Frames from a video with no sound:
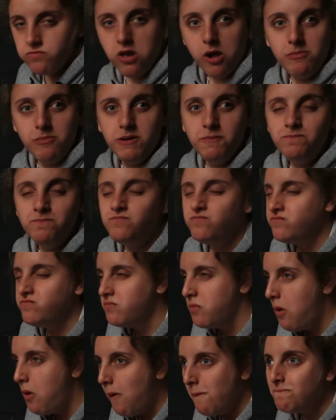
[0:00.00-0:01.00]
I mean,
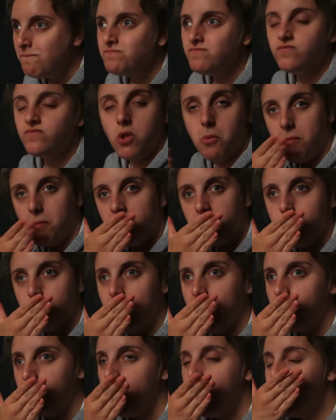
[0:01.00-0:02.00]
I made a
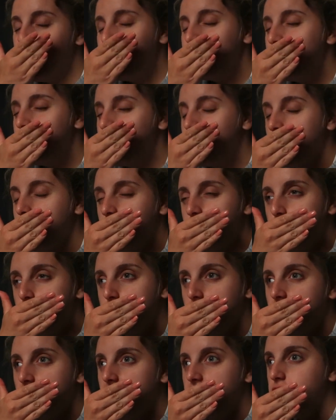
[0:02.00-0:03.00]
mess. It's just, this
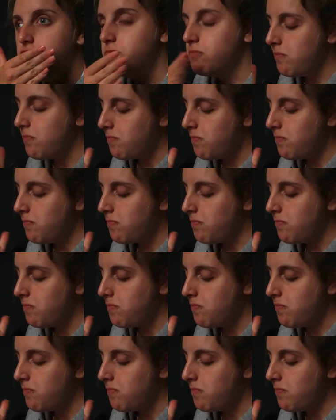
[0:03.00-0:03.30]
bread